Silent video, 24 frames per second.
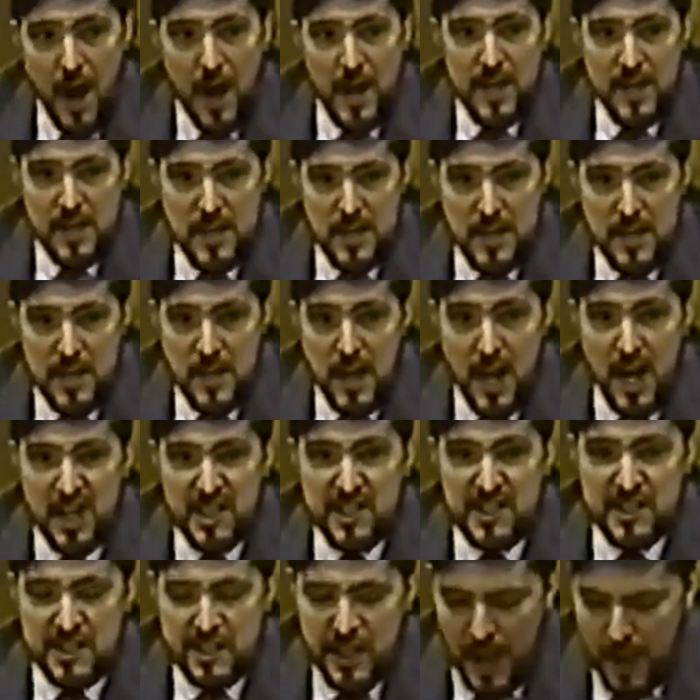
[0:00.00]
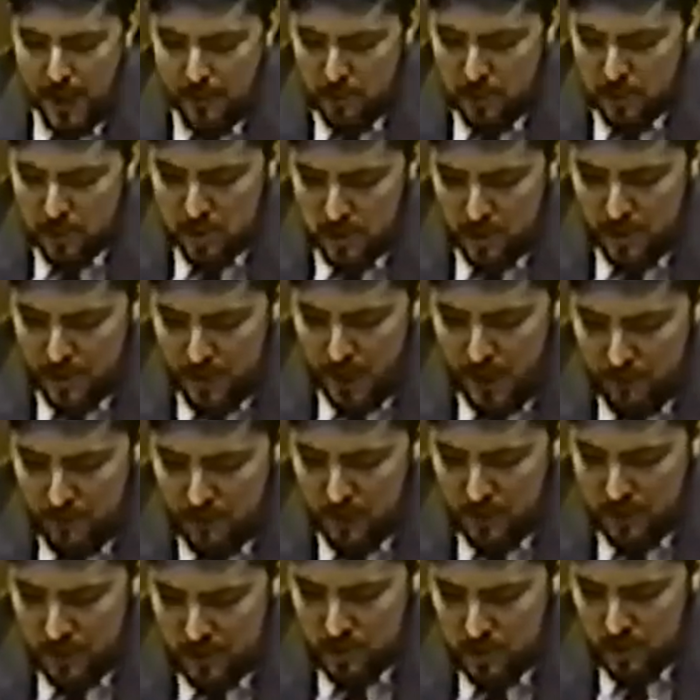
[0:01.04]
i.e. establishing that
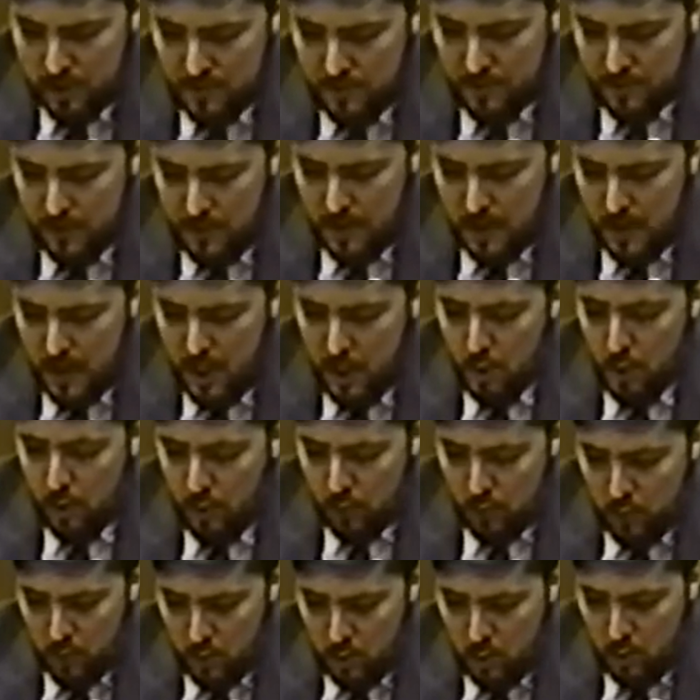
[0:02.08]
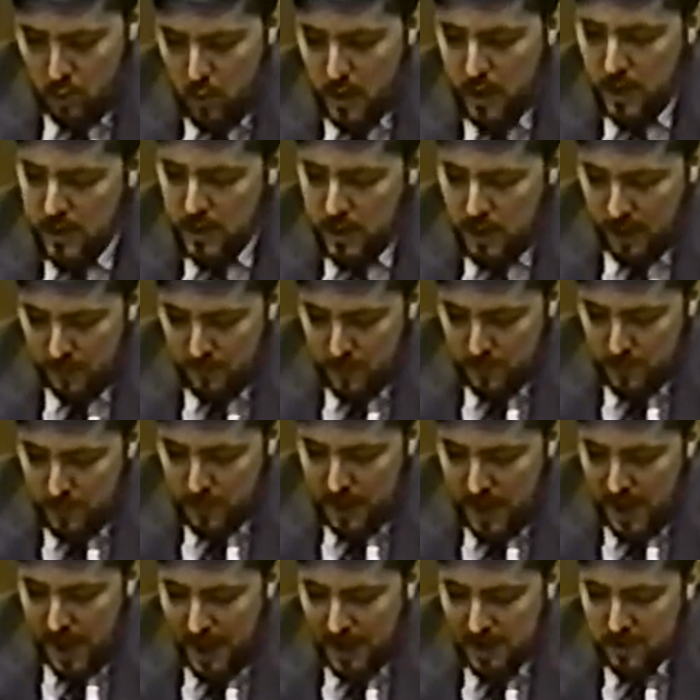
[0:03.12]
religion through
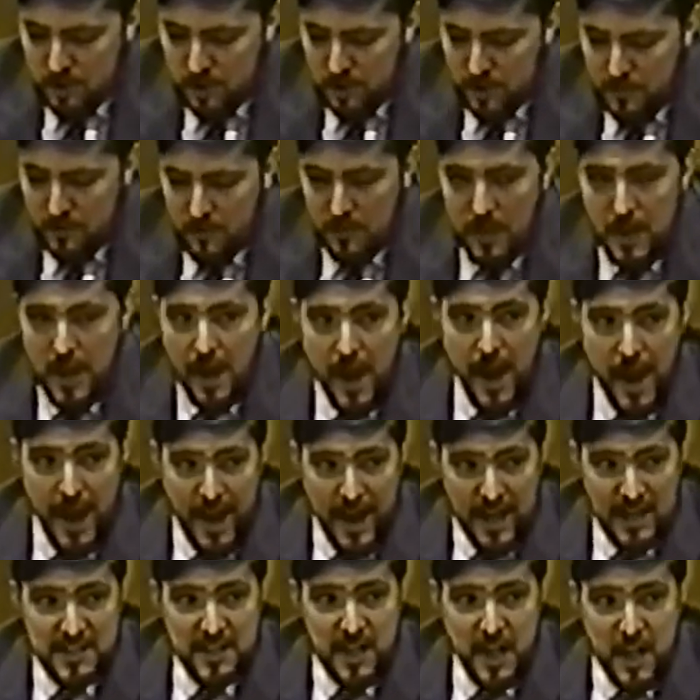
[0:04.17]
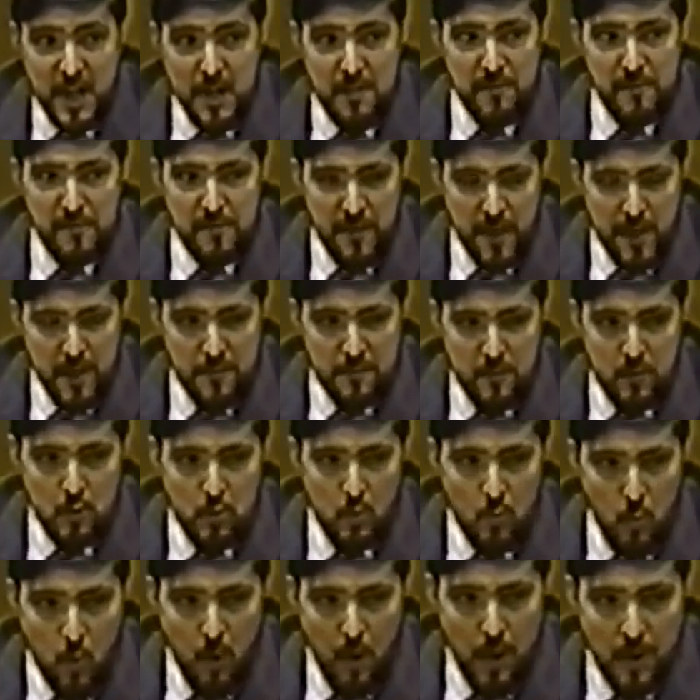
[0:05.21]
government action as a
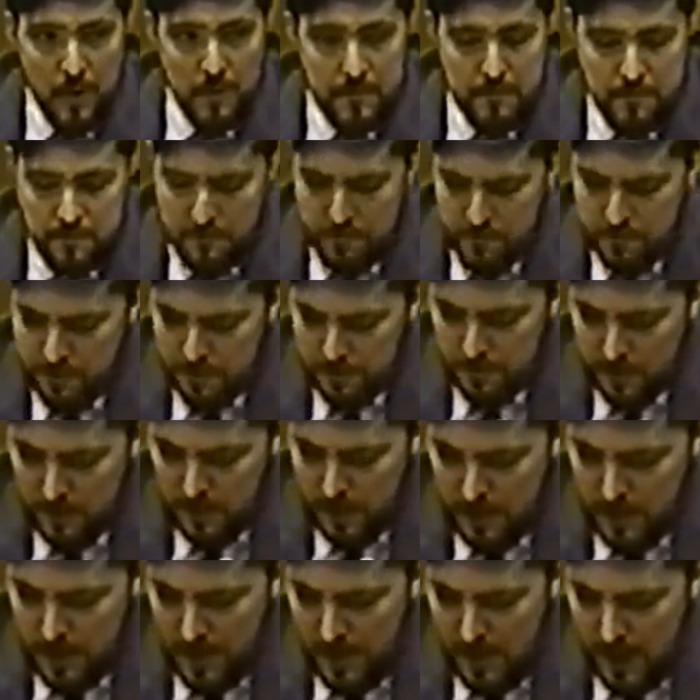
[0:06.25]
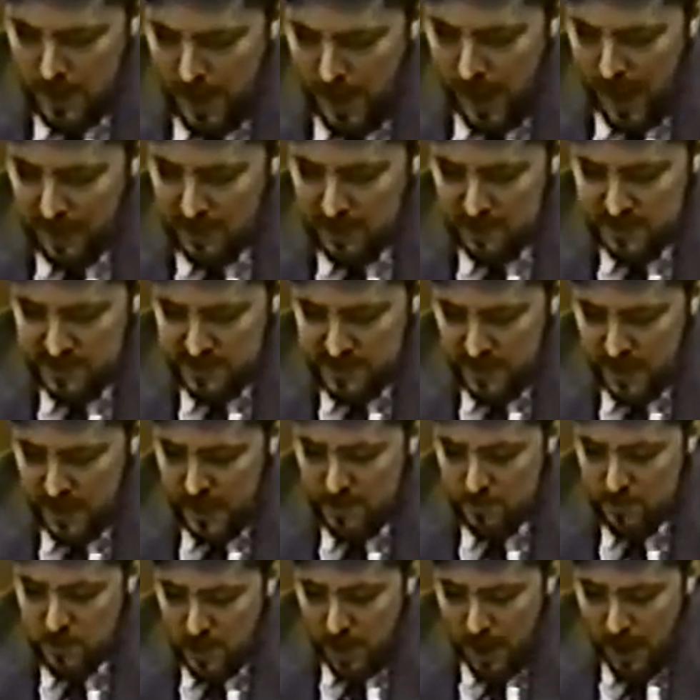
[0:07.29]
favored one. At the
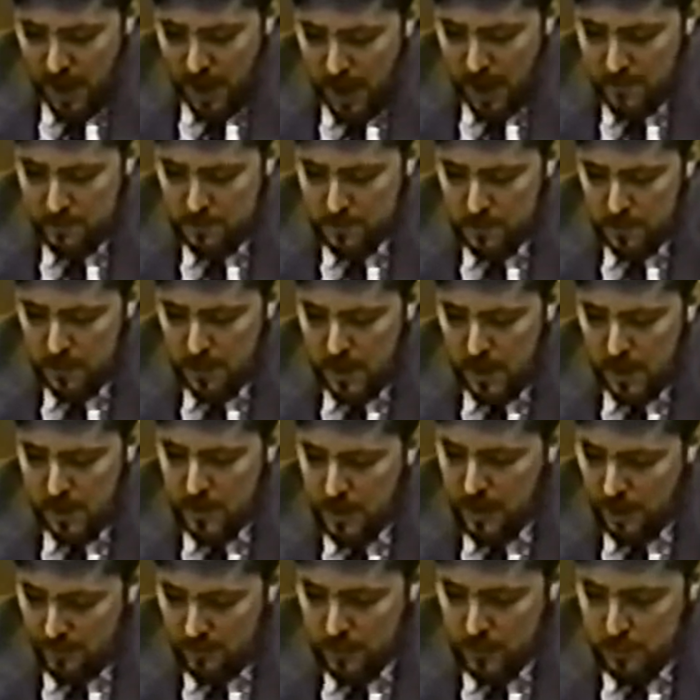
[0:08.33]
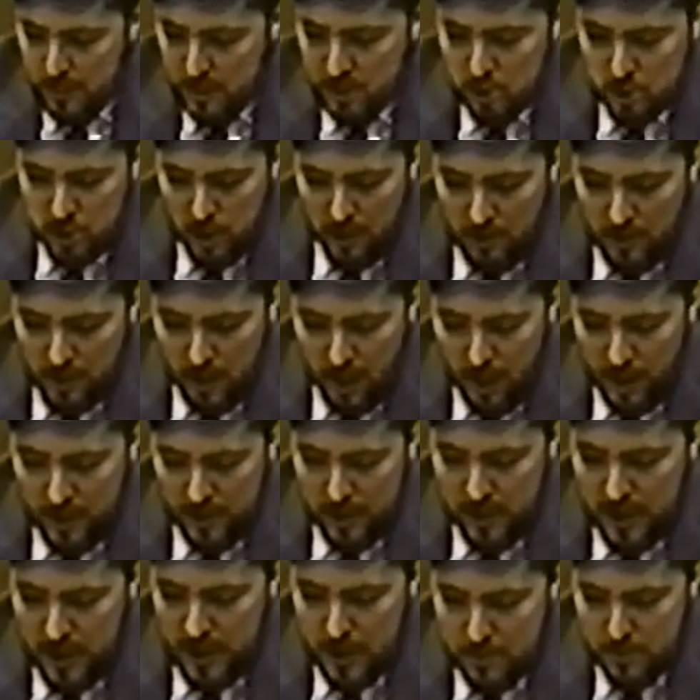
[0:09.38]
same time, government shall
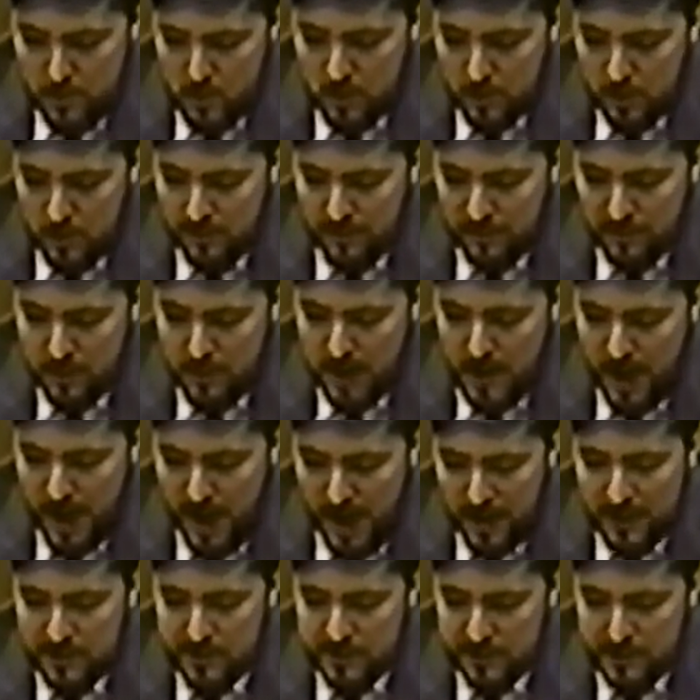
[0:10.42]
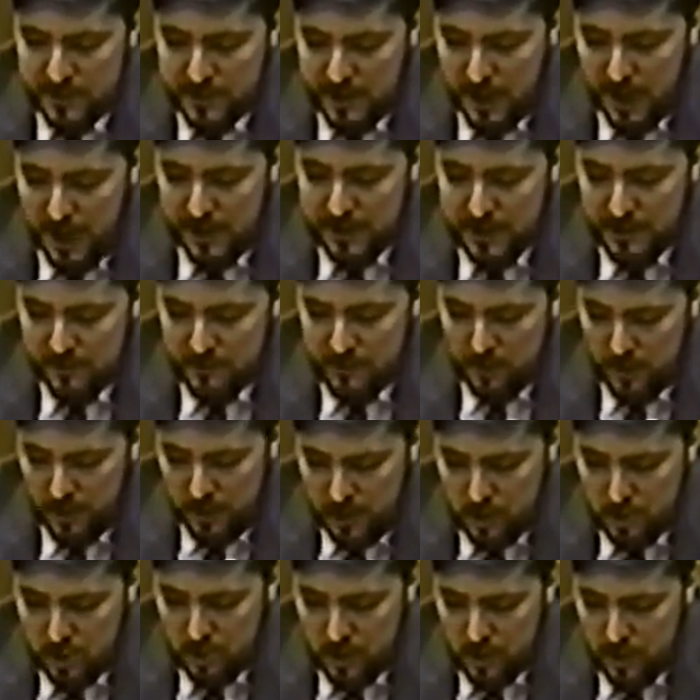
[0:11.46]
not inhibit the free exercise of
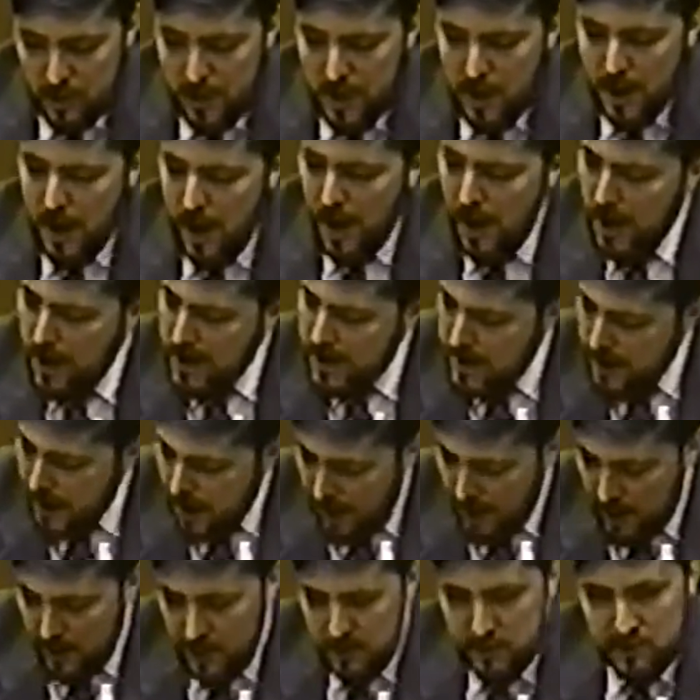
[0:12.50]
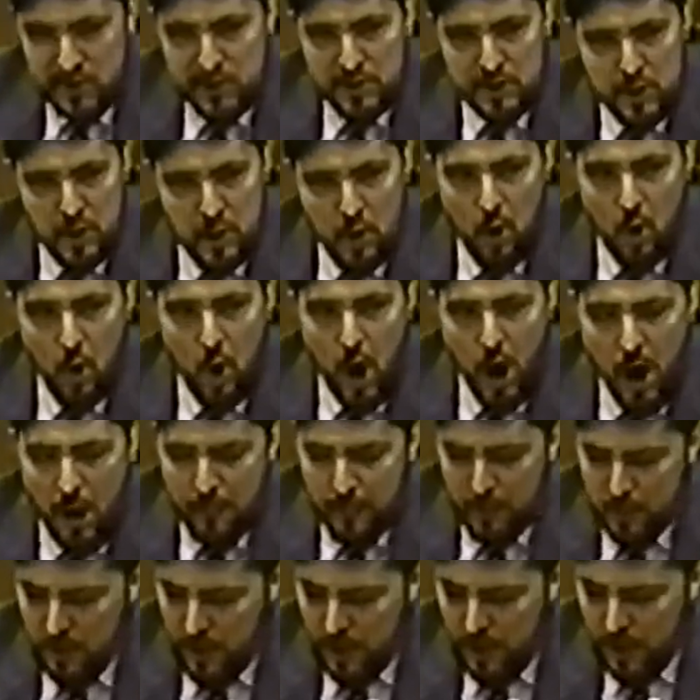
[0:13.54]
religion, again still
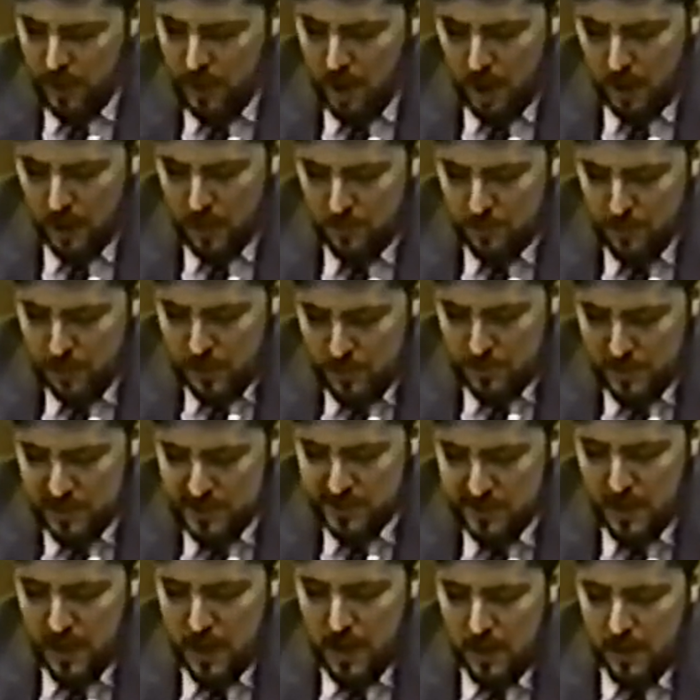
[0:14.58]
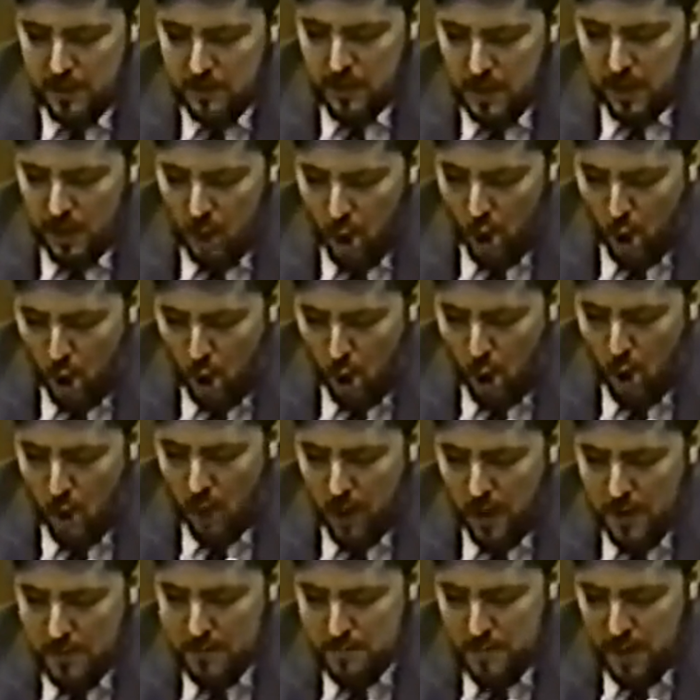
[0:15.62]
operating on the premise that
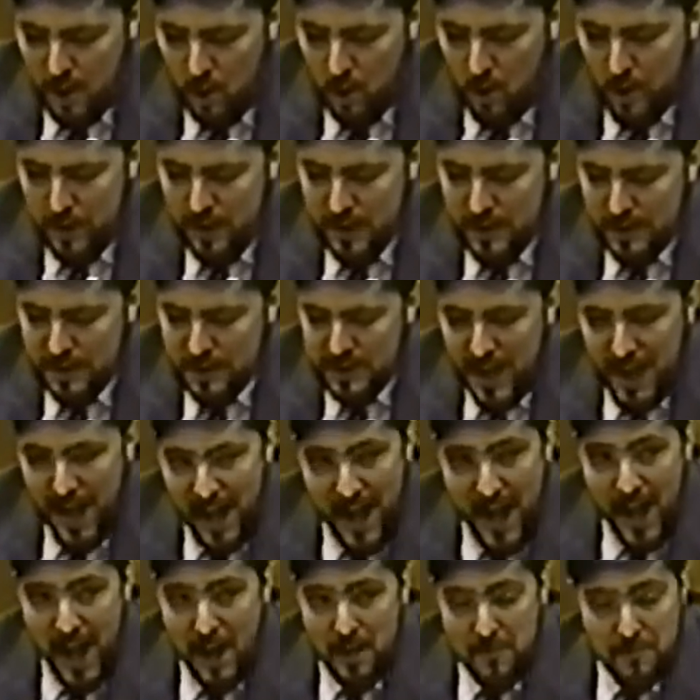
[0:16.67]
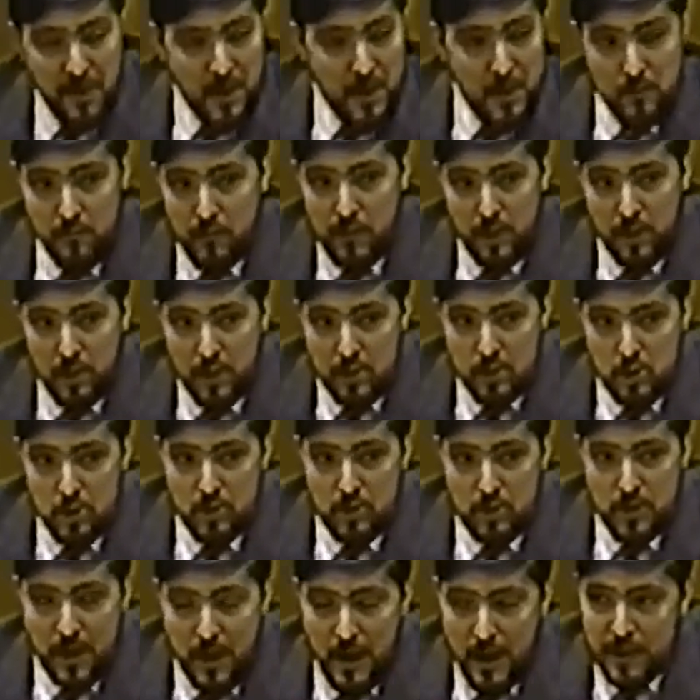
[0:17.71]
all Americans have a
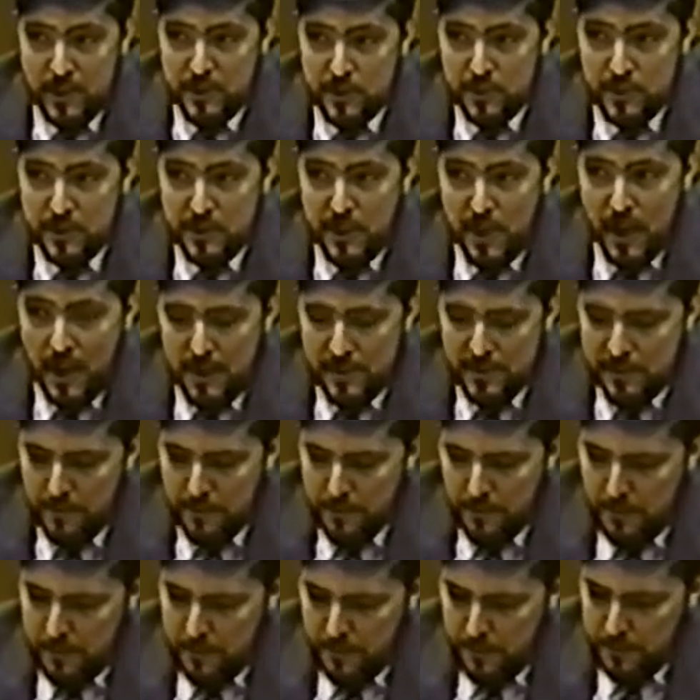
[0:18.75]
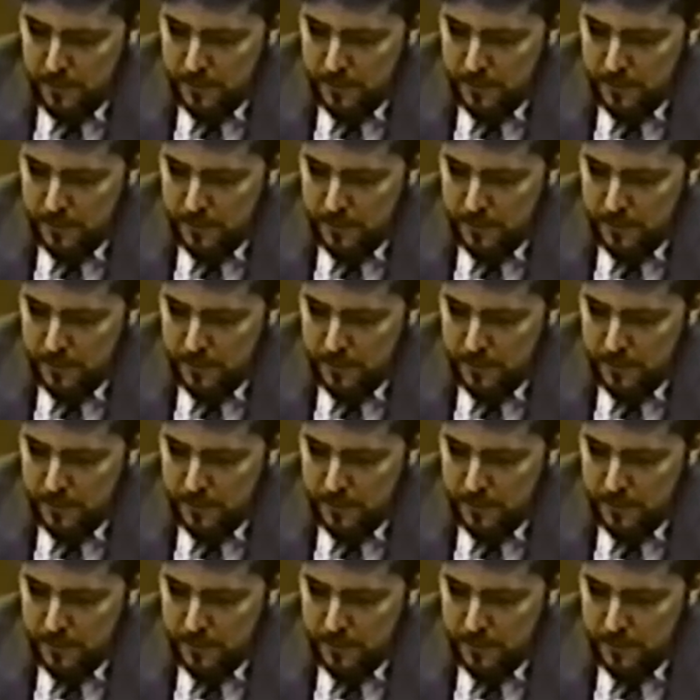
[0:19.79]
religion to exercise.